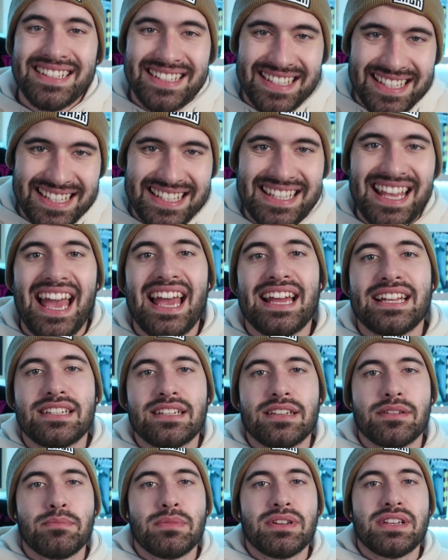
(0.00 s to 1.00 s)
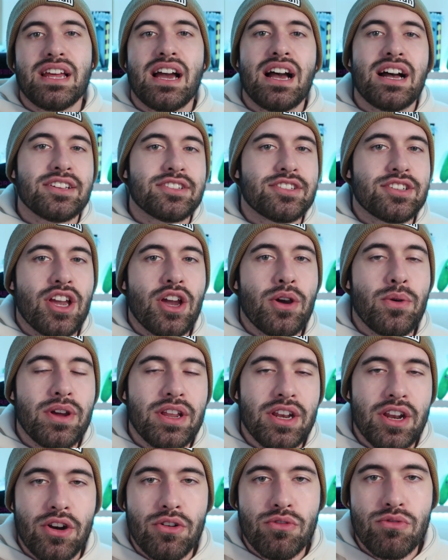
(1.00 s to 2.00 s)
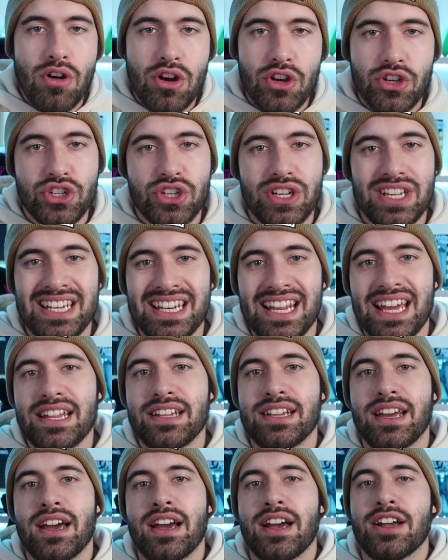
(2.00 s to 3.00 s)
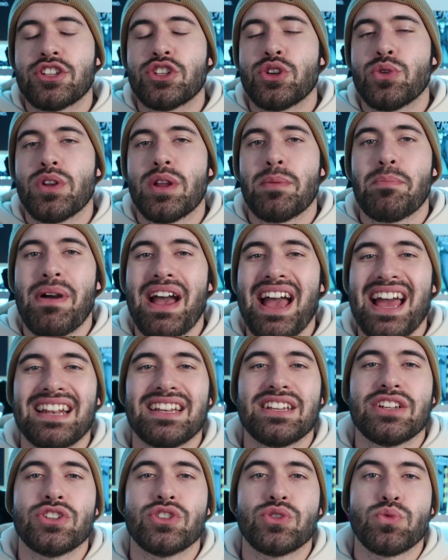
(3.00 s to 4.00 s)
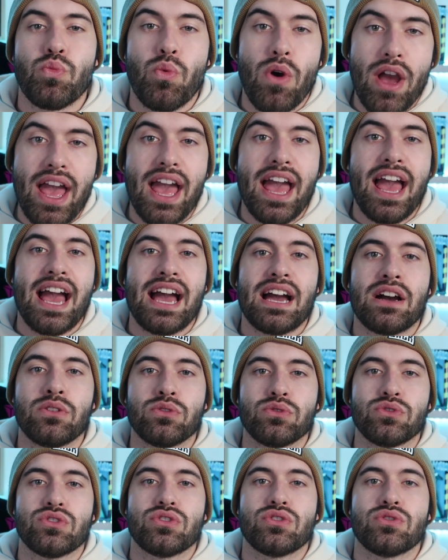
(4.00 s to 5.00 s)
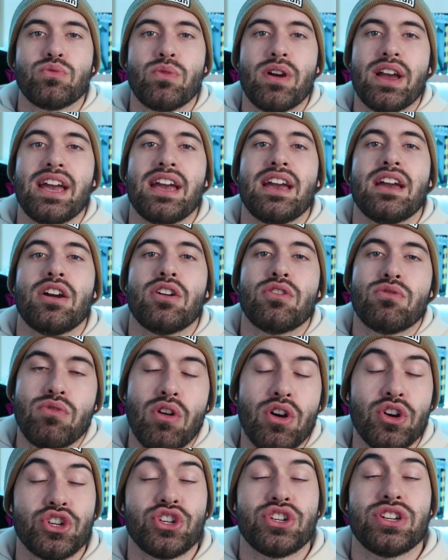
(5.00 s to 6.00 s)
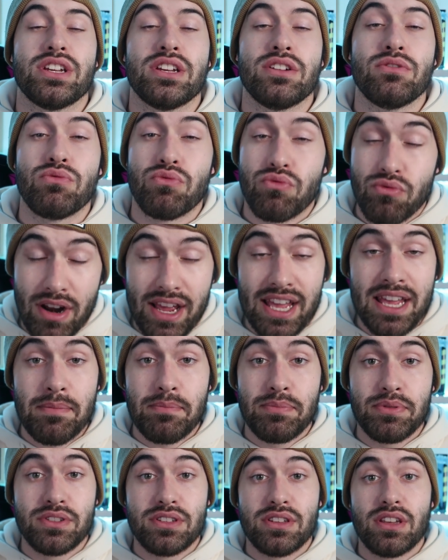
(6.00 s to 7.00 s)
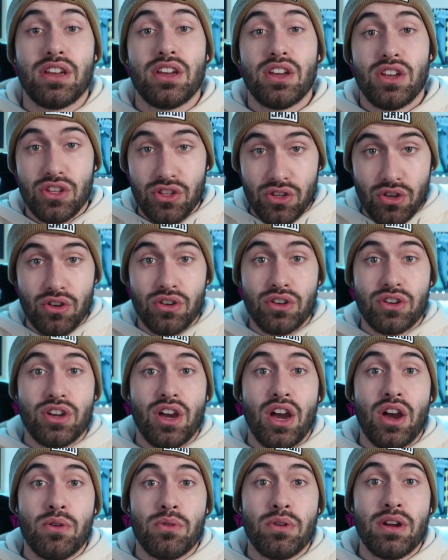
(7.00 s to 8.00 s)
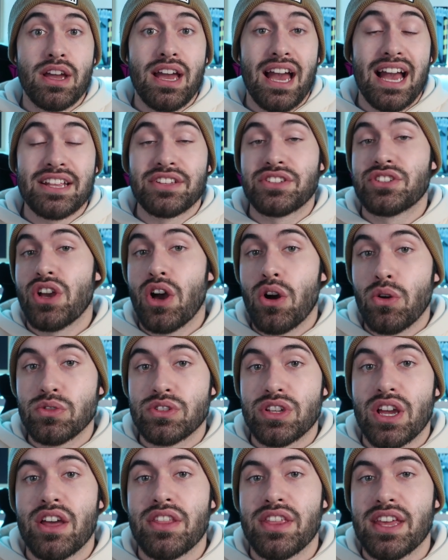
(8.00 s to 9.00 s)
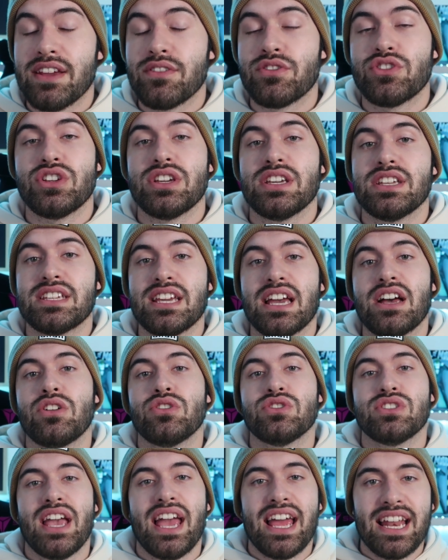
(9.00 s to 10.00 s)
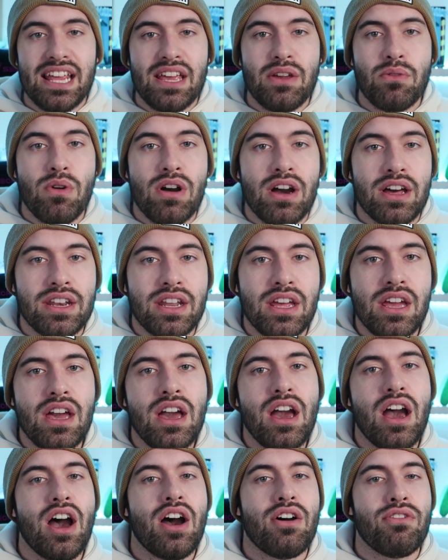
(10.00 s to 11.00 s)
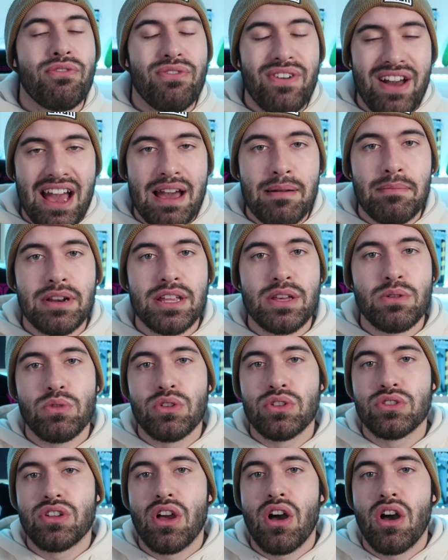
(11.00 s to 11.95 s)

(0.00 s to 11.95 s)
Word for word: Instead, Minato and Hiroshi led her to an abandoned warehouse where Hiroshi raped Yunko and told her that if she tells anyone, her family will